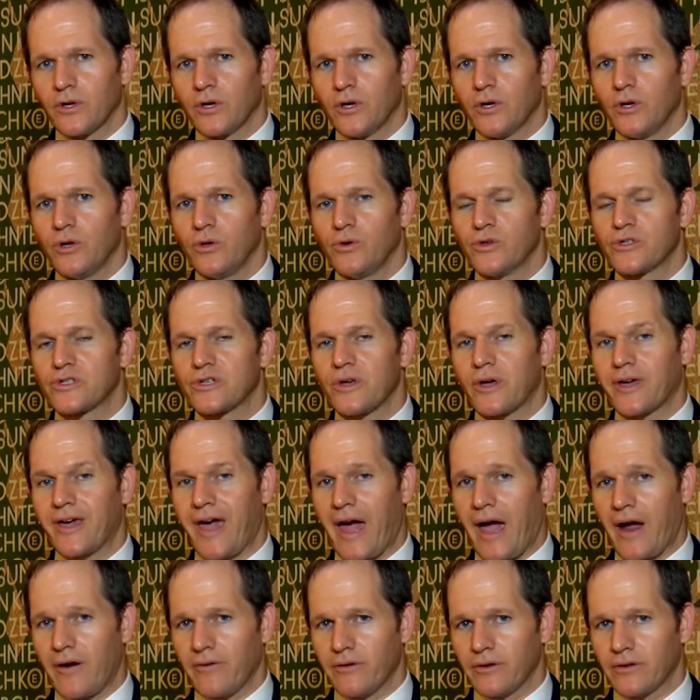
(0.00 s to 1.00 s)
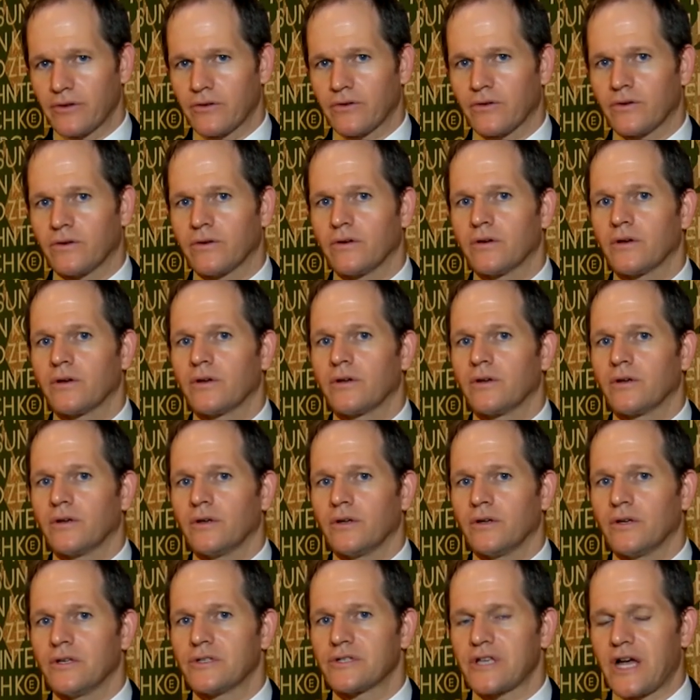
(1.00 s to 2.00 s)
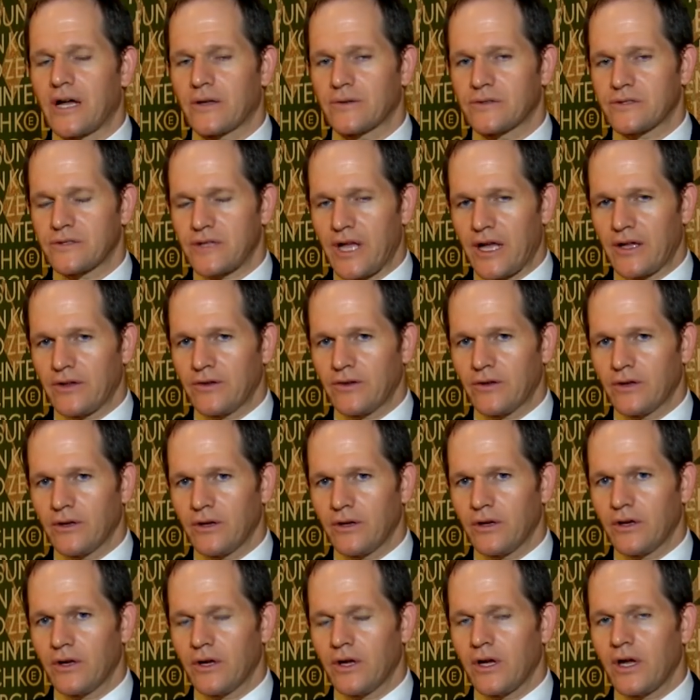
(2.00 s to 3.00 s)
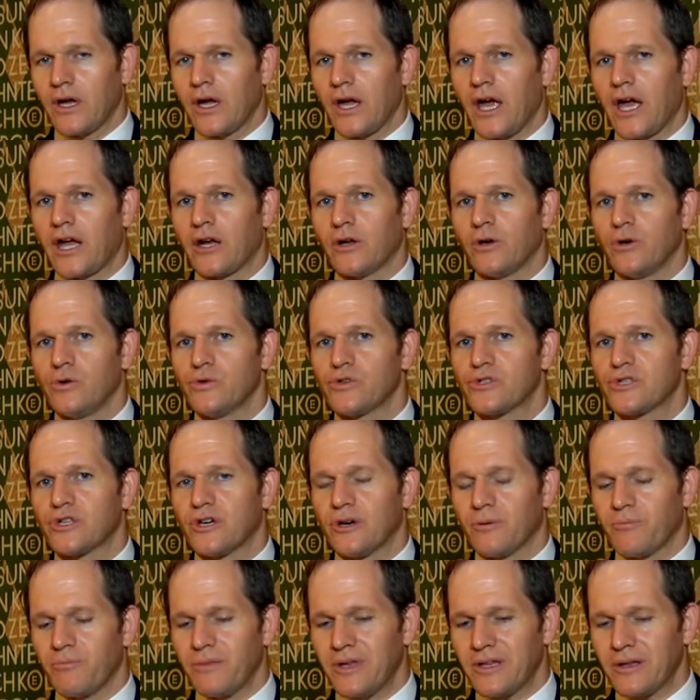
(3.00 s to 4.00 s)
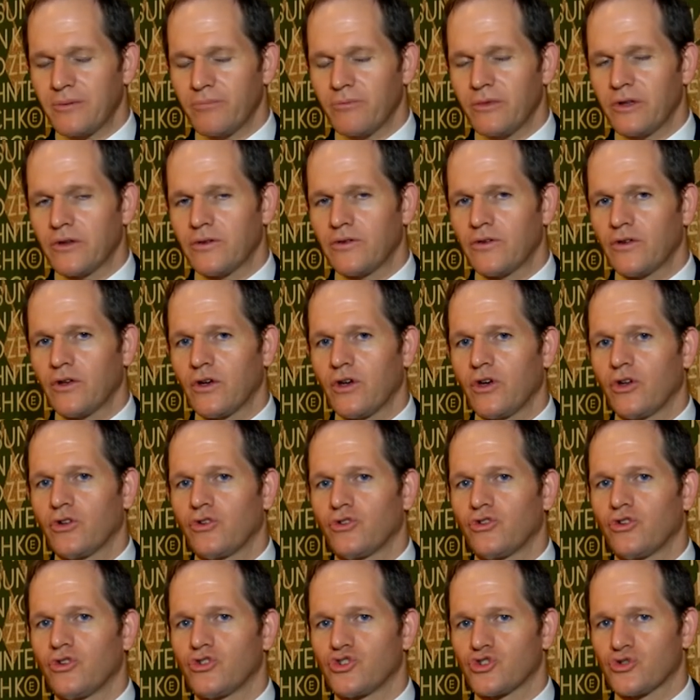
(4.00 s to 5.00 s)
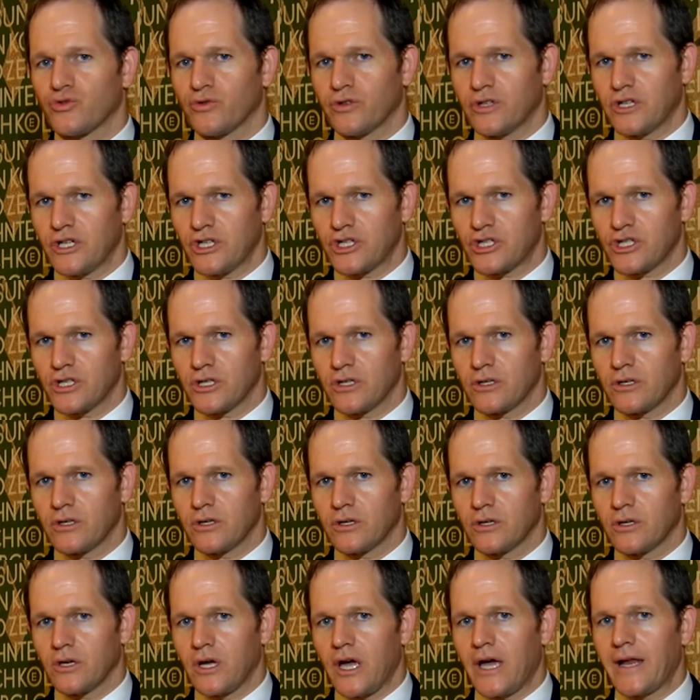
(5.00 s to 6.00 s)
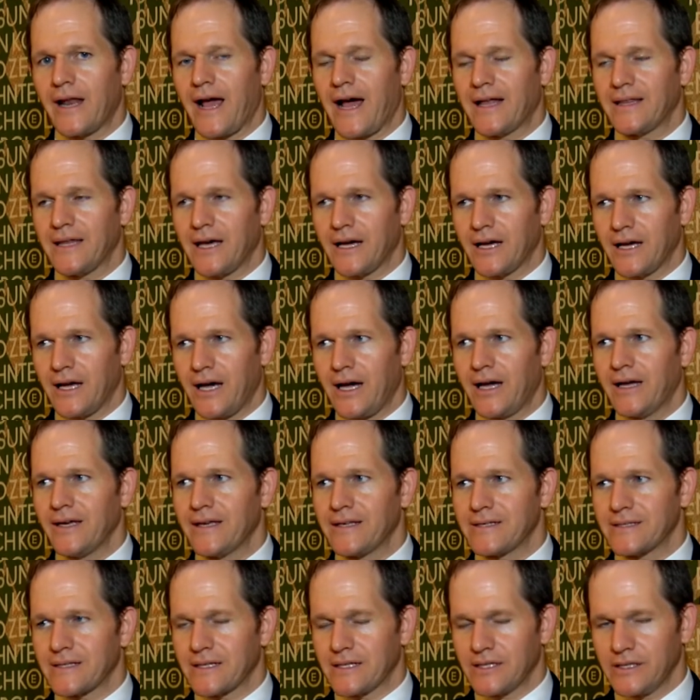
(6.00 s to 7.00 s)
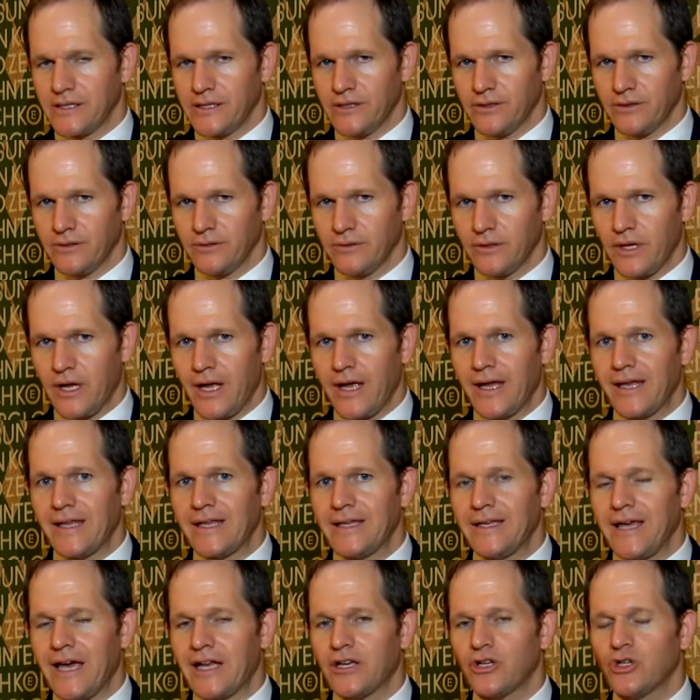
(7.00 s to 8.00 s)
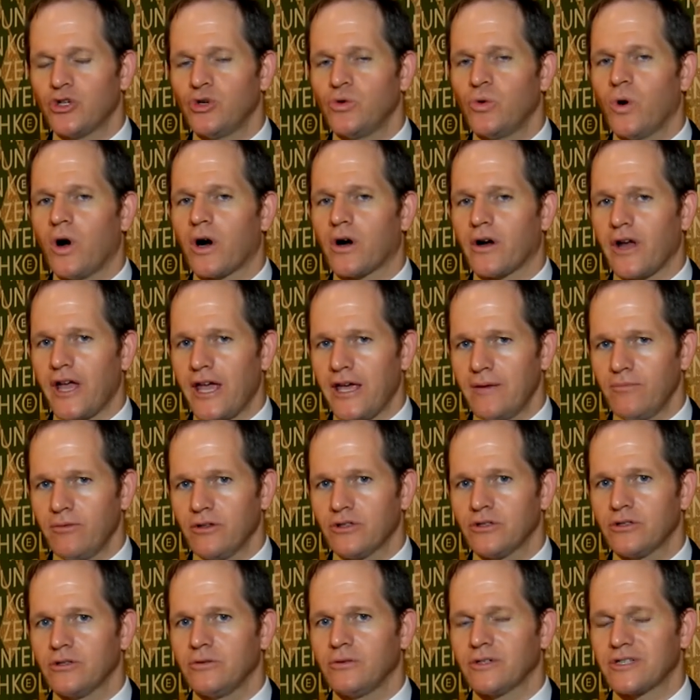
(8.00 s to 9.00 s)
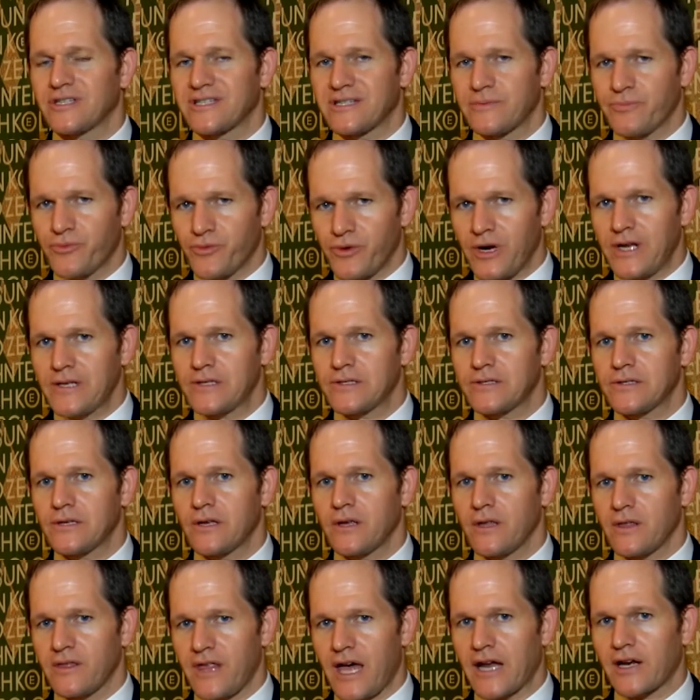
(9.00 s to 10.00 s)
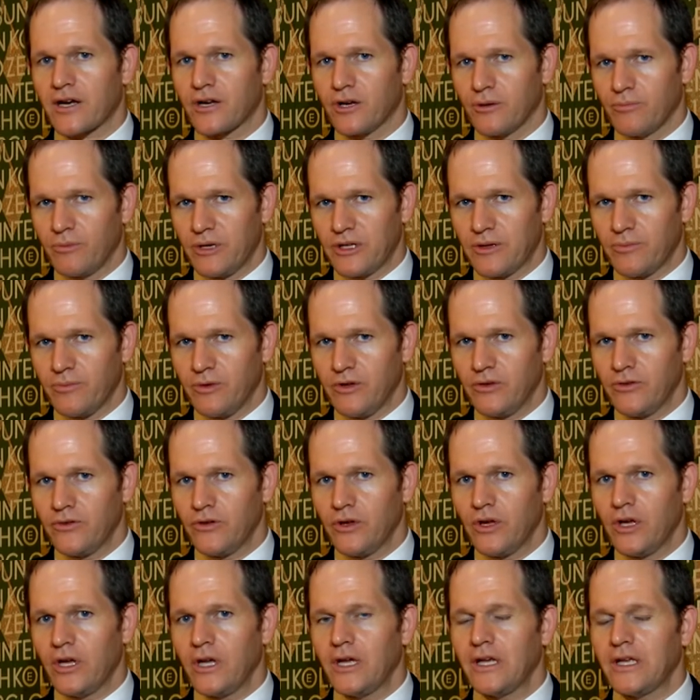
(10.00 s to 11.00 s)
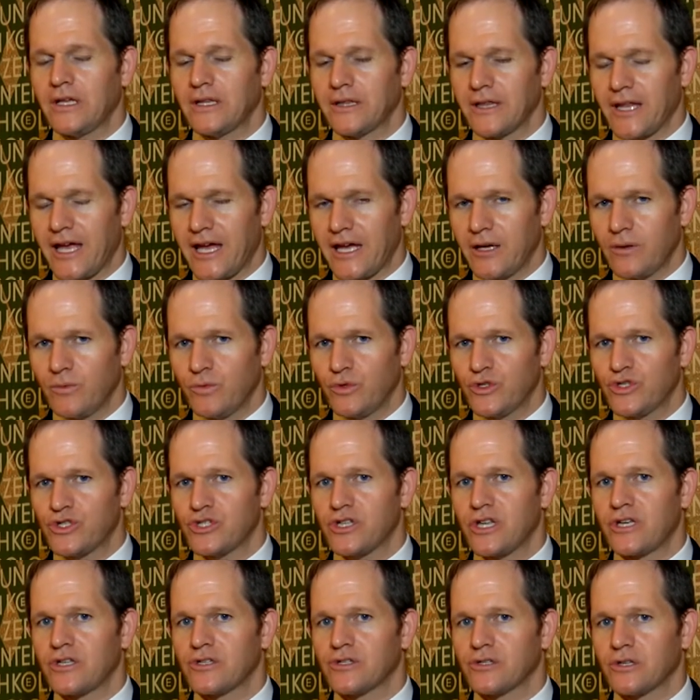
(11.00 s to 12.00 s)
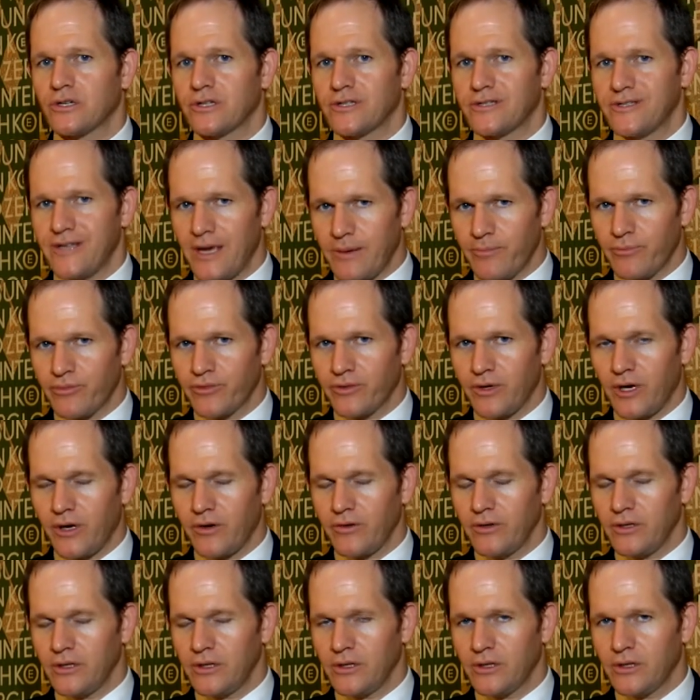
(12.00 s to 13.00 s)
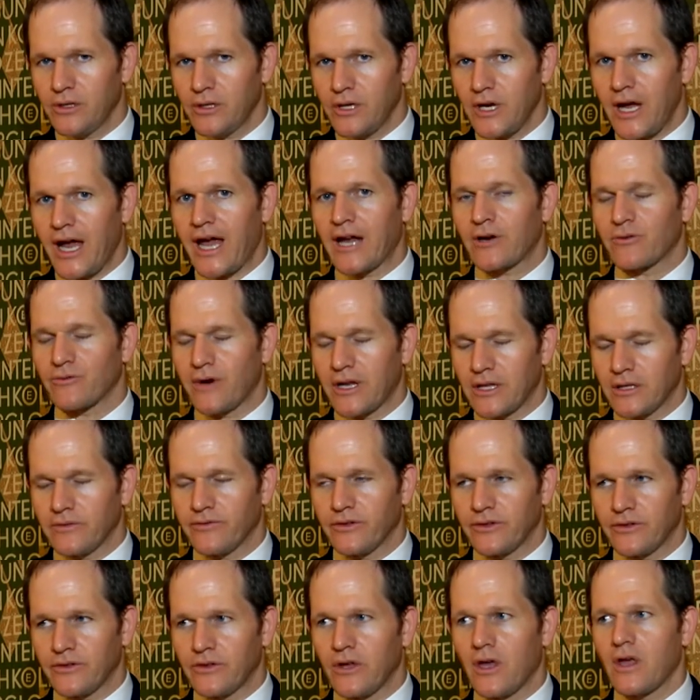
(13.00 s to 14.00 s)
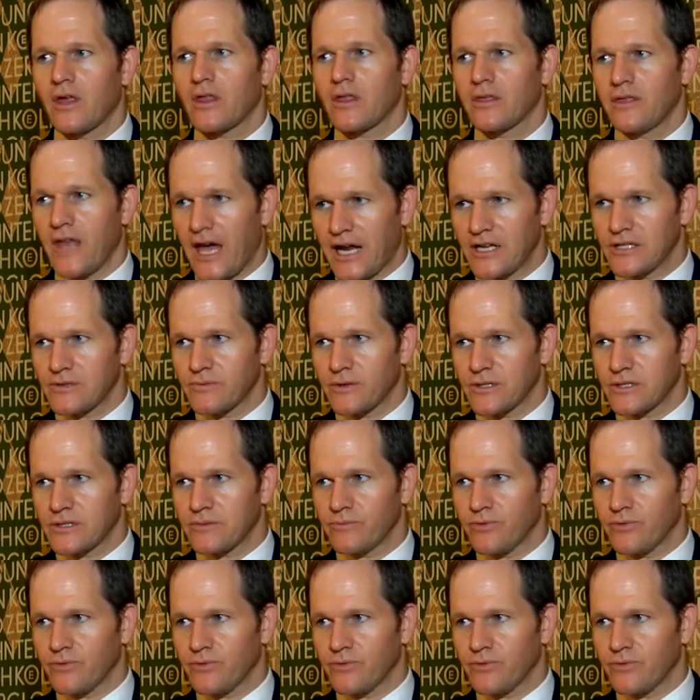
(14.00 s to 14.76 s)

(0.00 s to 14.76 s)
whose character is outstanding and whose commitment to tradition and halacha is clear, yet who are able to express that commitment in language that is contemporary and relevant. That is what's